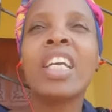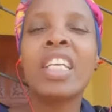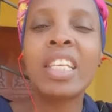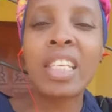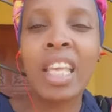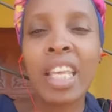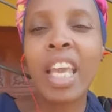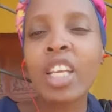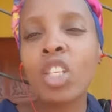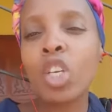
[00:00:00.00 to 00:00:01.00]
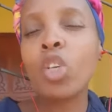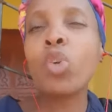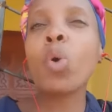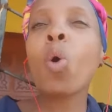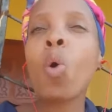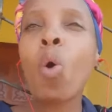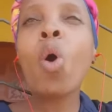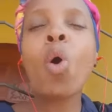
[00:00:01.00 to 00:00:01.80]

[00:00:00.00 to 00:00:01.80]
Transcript: is a case in your